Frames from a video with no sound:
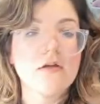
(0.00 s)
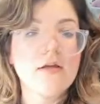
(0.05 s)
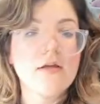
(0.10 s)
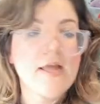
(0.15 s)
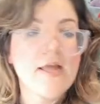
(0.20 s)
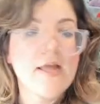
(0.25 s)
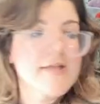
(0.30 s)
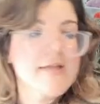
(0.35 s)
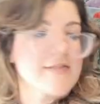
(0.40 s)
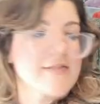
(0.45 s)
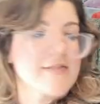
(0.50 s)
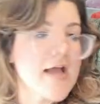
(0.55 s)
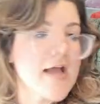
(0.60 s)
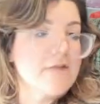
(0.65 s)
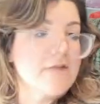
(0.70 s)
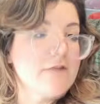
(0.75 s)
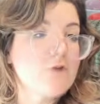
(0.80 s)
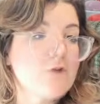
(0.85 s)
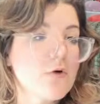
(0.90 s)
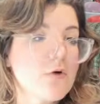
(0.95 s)
It's kind
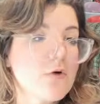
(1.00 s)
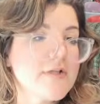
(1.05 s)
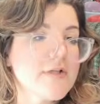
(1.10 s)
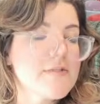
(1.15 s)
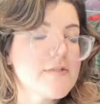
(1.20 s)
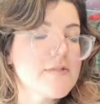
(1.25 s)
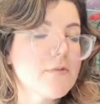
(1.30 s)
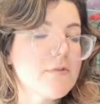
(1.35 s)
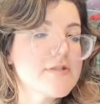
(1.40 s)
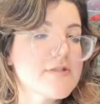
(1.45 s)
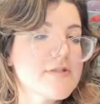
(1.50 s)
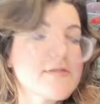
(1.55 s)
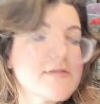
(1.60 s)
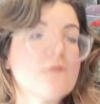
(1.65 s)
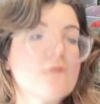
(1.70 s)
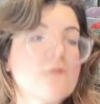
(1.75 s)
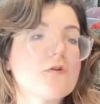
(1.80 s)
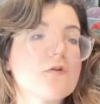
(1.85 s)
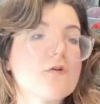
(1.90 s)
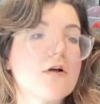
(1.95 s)
of goated to put
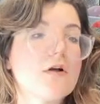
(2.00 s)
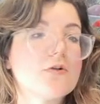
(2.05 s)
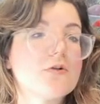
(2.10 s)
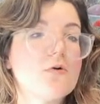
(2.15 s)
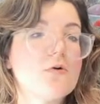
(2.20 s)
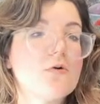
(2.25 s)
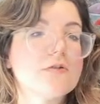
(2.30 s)
silver on gold.